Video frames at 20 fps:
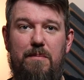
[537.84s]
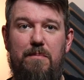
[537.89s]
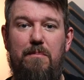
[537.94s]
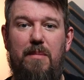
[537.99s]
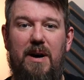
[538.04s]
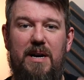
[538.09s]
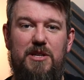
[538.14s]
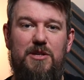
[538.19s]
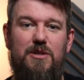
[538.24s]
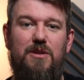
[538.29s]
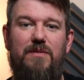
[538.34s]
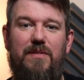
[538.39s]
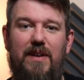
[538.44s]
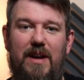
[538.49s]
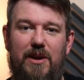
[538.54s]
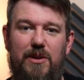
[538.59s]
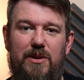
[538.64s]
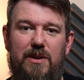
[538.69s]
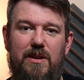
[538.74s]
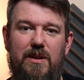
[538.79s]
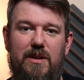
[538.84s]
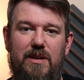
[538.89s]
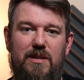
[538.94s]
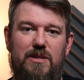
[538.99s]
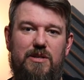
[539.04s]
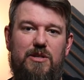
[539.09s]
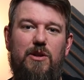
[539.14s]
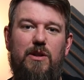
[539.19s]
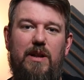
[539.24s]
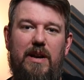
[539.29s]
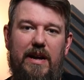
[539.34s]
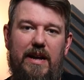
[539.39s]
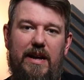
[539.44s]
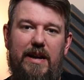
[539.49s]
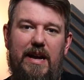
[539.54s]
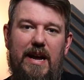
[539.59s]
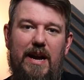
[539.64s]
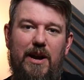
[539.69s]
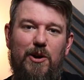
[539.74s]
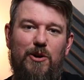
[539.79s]
my stuff out so that I
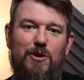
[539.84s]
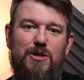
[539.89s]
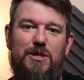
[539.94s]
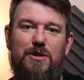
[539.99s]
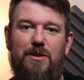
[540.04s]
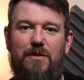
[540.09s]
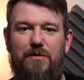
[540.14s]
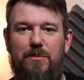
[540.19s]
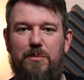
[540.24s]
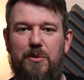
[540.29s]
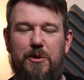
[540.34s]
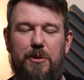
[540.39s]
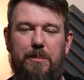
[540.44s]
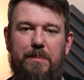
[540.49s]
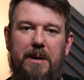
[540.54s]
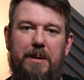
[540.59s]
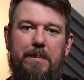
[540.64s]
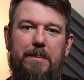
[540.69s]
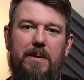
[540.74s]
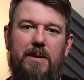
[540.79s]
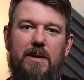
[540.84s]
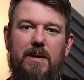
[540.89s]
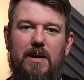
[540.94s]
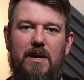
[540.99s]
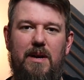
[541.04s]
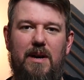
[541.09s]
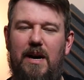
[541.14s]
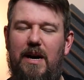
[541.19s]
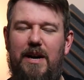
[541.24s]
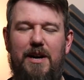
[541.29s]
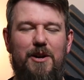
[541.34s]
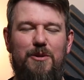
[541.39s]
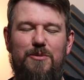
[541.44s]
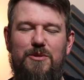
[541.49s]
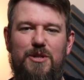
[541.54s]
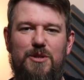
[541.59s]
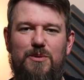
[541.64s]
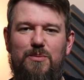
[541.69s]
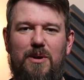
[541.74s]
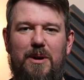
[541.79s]
hear stuff from other people. And I don't
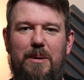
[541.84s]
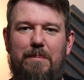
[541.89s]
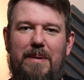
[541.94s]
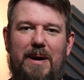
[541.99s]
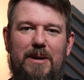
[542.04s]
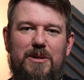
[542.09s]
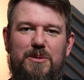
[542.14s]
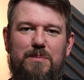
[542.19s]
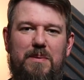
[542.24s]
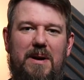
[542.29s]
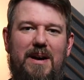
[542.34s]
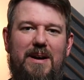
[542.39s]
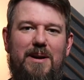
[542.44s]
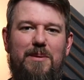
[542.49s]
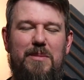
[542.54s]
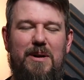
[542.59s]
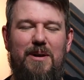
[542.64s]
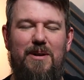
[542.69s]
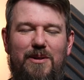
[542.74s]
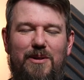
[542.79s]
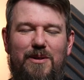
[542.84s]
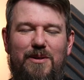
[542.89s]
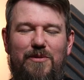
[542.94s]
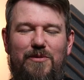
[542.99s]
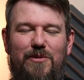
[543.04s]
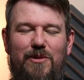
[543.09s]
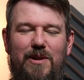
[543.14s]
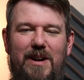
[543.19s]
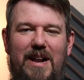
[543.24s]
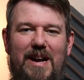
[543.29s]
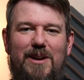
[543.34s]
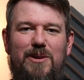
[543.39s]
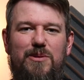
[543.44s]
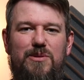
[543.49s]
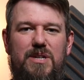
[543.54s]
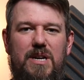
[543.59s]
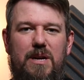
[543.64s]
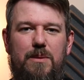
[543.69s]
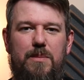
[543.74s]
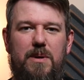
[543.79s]
just want to bounce back. I'm looking for an echo
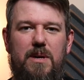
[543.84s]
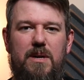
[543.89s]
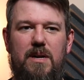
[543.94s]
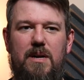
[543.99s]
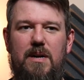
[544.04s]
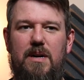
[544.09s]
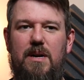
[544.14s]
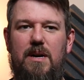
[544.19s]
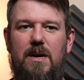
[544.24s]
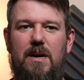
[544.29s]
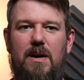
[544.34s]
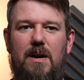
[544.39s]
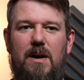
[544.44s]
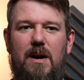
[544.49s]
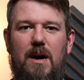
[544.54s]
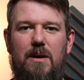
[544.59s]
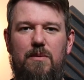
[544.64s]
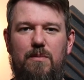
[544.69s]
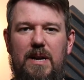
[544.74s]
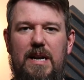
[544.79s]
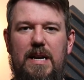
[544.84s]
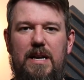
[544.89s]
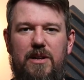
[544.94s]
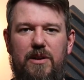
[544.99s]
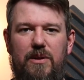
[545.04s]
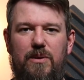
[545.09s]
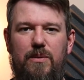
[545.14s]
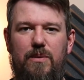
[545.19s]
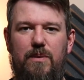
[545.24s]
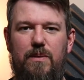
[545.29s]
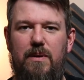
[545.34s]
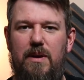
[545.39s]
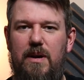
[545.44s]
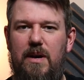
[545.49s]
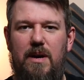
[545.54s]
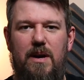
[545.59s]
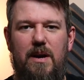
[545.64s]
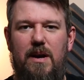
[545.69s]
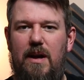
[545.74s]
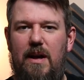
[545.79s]
chamber. I really do
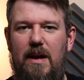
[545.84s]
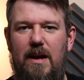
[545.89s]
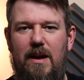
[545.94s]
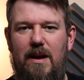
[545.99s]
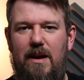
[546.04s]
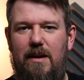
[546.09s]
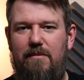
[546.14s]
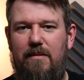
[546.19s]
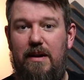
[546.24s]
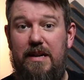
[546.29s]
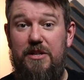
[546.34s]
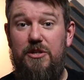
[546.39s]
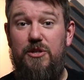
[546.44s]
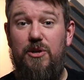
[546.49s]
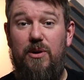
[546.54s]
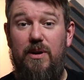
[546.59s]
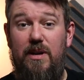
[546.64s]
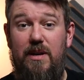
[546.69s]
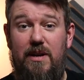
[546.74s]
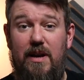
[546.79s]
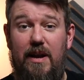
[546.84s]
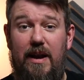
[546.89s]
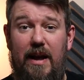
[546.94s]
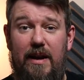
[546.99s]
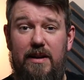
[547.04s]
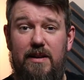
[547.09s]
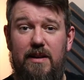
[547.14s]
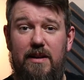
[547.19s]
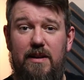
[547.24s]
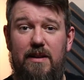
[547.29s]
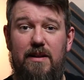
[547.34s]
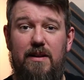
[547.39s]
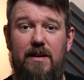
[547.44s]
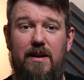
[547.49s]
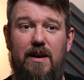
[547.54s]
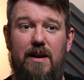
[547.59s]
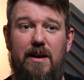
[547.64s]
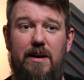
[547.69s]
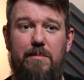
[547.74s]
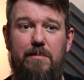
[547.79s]
enjoy connecting.
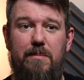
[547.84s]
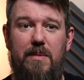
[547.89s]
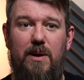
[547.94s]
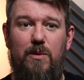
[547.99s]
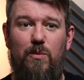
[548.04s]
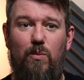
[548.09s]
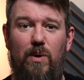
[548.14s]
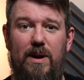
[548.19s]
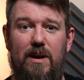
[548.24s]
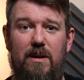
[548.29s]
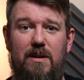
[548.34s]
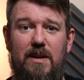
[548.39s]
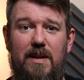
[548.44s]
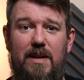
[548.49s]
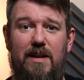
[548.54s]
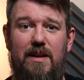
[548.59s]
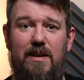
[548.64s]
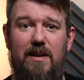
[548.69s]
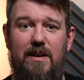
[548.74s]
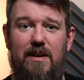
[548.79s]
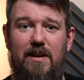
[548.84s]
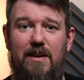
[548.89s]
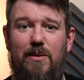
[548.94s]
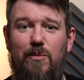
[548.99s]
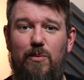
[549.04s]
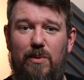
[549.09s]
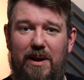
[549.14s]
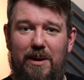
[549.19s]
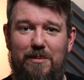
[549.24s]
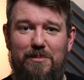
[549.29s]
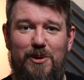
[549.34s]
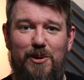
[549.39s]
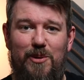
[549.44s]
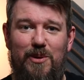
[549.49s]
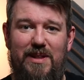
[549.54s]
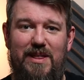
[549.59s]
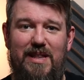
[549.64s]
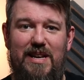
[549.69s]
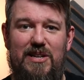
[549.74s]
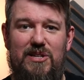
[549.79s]
And weirdly, when I'm
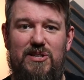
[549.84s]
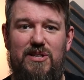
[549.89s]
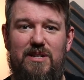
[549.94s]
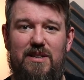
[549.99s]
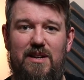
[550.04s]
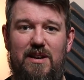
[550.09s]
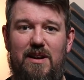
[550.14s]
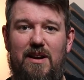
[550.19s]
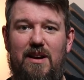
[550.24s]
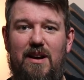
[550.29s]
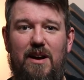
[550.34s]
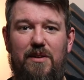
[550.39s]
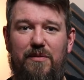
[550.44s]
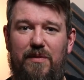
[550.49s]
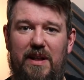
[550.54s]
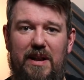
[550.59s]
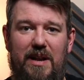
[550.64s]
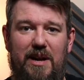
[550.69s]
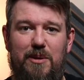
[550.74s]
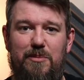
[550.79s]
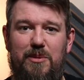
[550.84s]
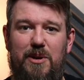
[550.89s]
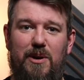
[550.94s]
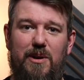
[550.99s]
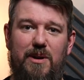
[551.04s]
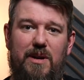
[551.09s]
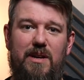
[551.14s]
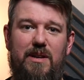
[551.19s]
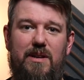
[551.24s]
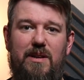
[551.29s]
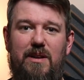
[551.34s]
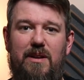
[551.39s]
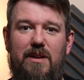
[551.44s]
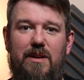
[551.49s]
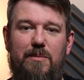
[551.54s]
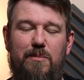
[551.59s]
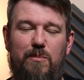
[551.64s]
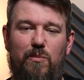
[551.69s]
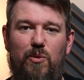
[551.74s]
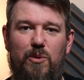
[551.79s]
doing this, I feel like I'm talking
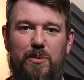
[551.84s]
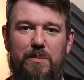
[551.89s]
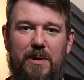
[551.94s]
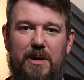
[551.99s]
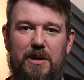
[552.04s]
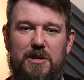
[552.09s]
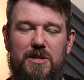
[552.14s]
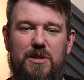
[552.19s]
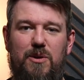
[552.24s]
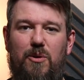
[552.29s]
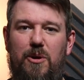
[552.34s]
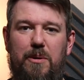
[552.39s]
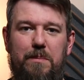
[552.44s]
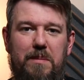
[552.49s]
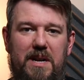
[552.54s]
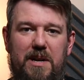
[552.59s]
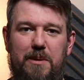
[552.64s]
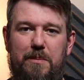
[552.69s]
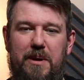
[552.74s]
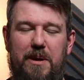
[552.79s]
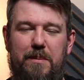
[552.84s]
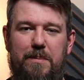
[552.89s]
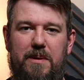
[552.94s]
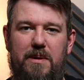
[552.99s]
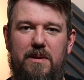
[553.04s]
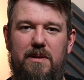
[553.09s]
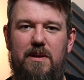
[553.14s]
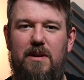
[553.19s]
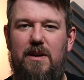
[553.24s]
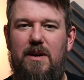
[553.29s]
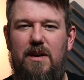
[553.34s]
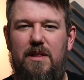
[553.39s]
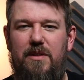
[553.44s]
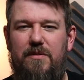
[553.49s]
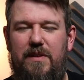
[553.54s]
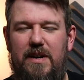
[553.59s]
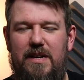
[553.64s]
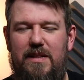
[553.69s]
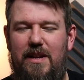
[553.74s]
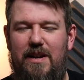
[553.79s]
to one person or a million people. And the
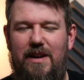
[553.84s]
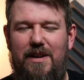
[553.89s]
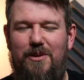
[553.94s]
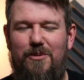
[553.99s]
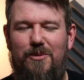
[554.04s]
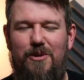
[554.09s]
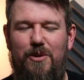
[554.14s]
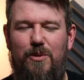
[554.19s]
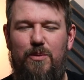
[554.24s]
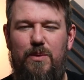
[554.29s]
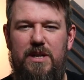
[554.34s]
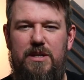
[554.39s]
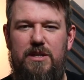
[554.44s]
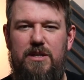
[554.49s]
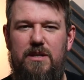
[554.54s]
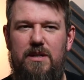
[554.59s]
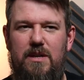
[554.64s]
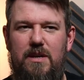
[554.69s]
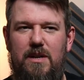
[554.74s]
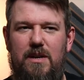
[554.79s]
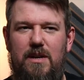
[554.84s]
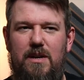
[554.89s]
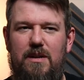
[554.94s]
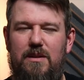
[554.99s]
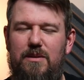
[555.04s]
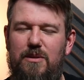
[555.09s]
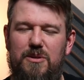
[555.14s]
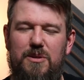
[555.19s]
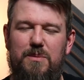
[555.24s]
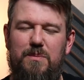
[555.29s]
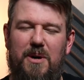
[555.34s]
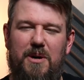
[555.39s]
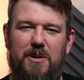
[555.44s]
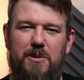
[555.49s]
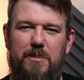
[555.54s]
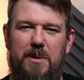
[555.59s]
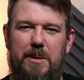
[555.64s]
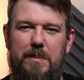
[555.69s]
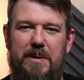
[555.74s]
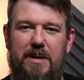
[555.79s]
fact that I don't know which doesn't
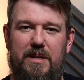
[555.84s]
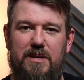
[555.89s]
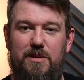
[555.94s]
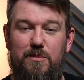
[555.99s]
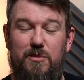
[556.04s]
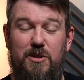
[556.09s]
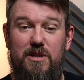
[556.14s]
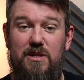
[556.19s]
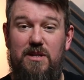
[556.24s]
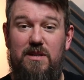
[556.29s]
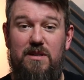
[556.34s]
bother me because I'm